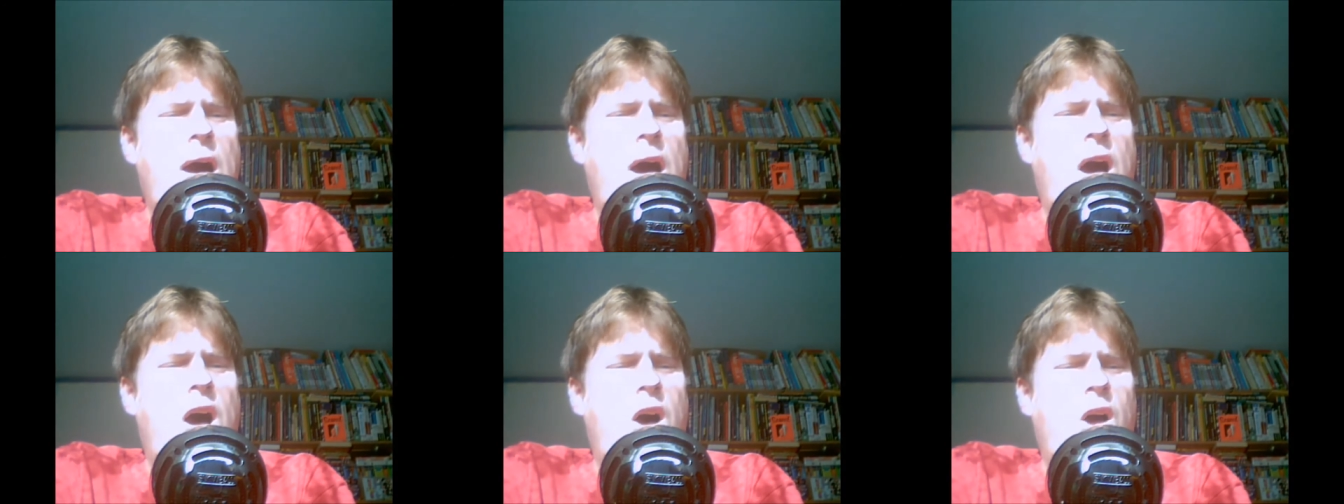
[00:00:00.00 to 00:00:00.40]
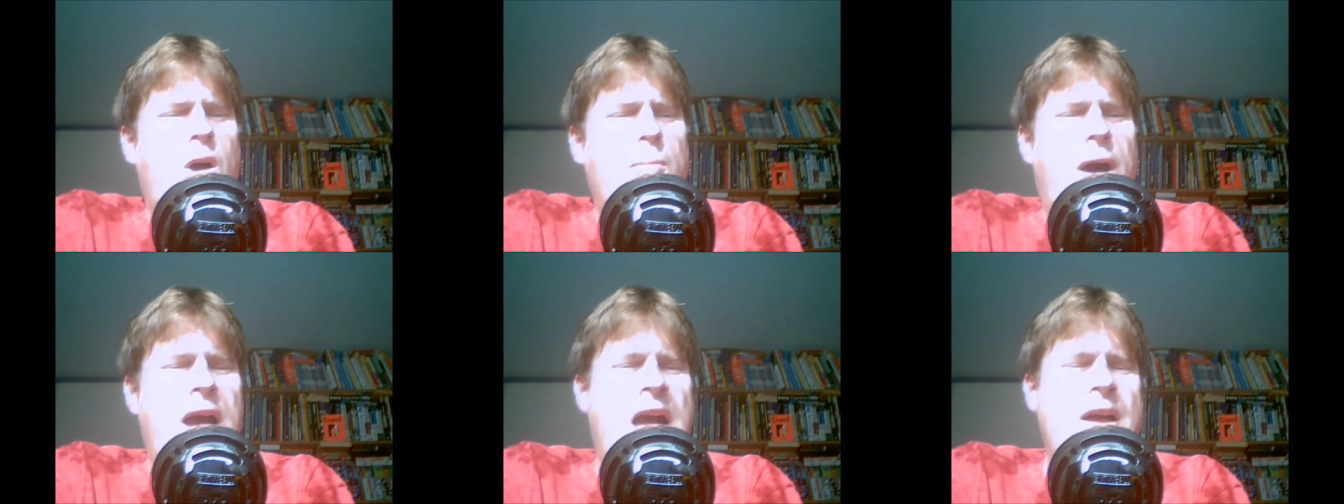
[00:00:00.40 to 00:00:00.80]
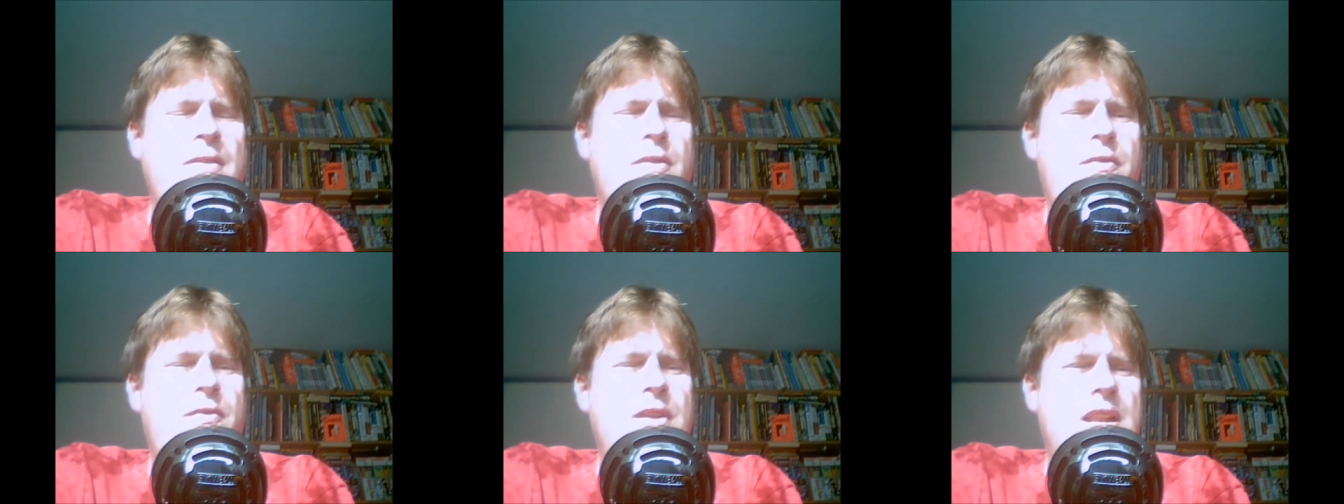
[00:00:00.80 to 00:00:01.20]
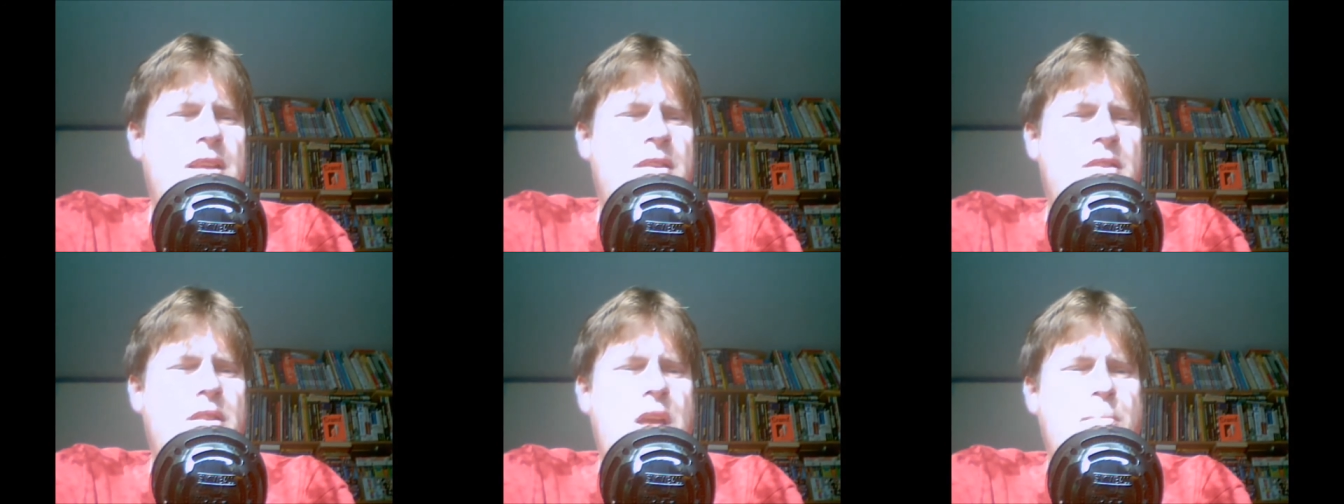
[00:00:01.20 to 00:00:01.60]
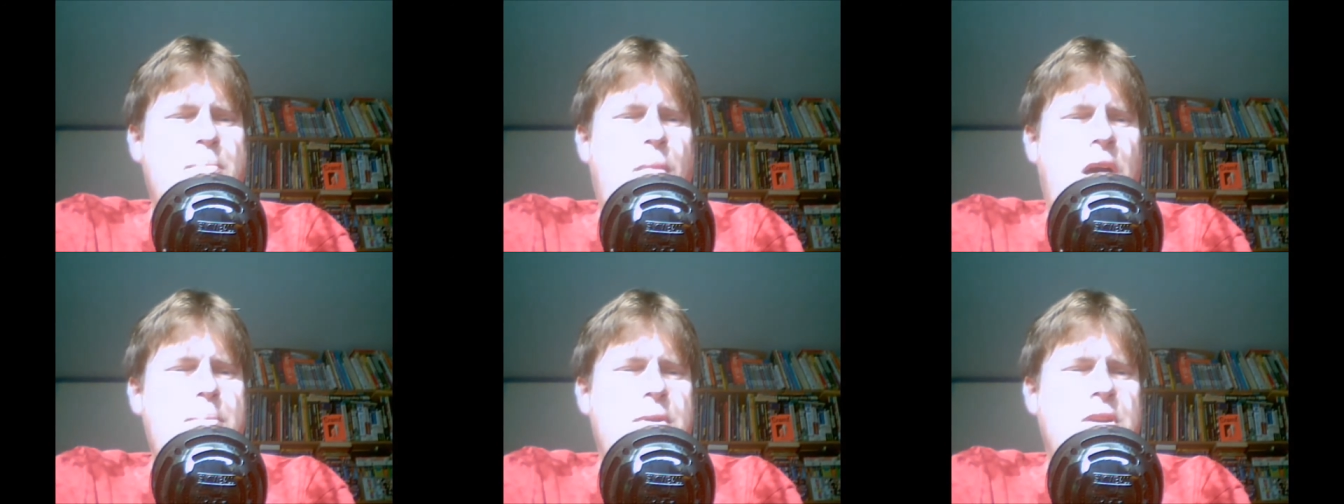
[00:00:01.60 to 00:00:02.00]
I have a feeling that they
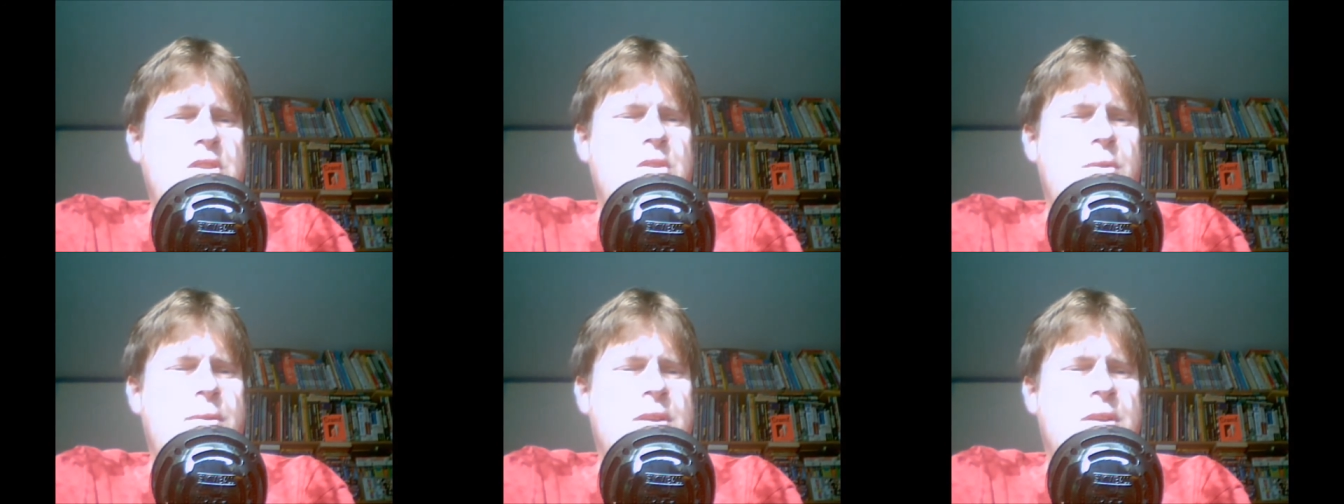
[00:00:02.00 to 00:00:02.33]
might be doing